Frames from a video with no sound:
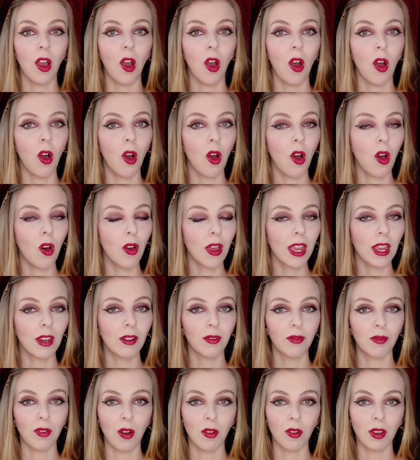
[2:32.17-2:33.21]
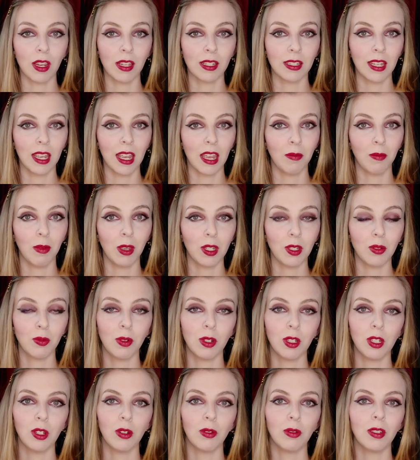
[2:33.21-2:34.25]
all in focus image,
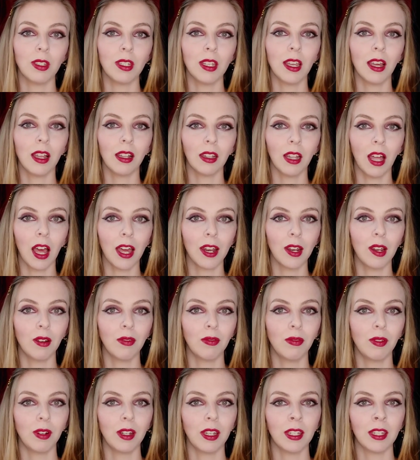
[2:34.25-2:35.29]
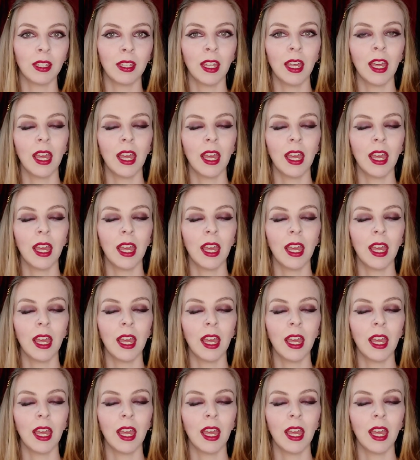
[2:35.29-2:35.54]
which you see a lot of with